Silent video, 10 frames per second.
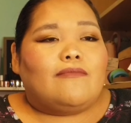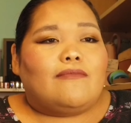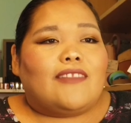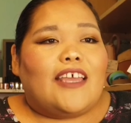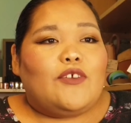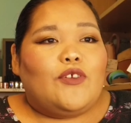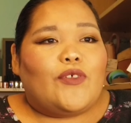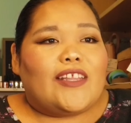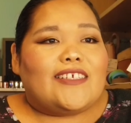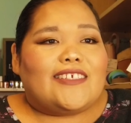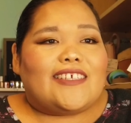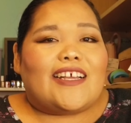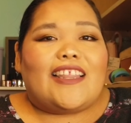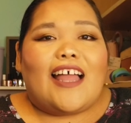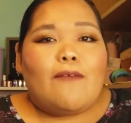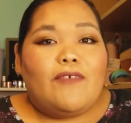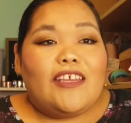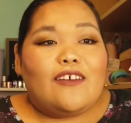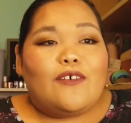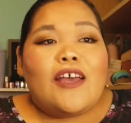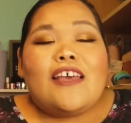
let you know that this is a collab video,